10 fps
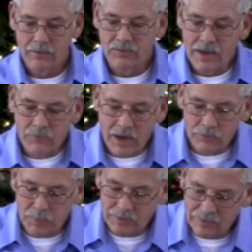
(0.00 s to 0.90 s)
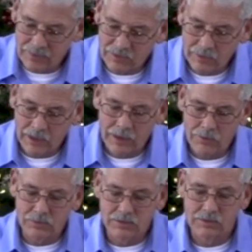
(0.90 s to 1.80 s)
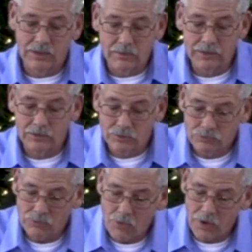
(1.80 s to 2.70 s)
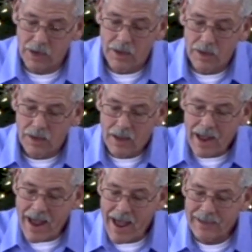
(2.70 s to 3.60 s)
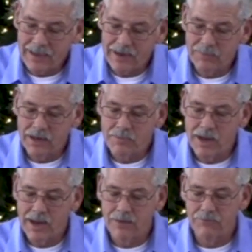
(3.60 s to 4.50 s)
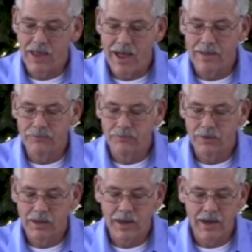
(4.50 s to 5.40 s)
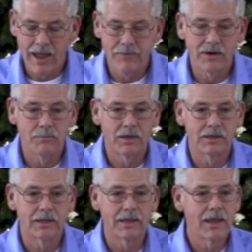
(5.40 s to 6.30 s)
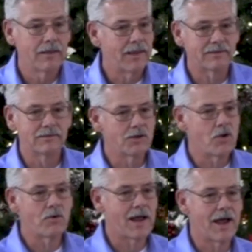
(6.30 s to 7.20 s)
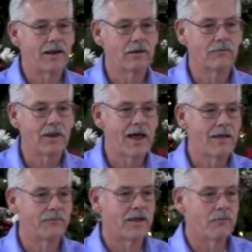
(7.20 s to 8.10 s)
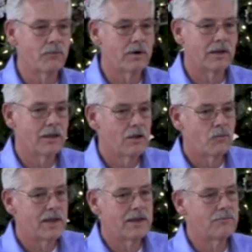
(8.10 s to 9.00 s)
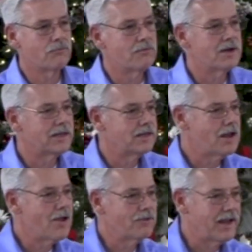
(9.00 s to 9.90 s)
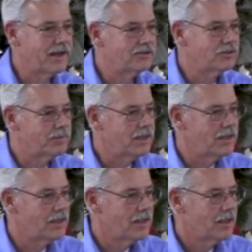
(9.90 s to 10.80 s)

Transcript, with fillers: The thief comes but to kill, steal, and destroy. I came that they may have life and have it abundantly. That's no kind of life that we, we really know tangibly.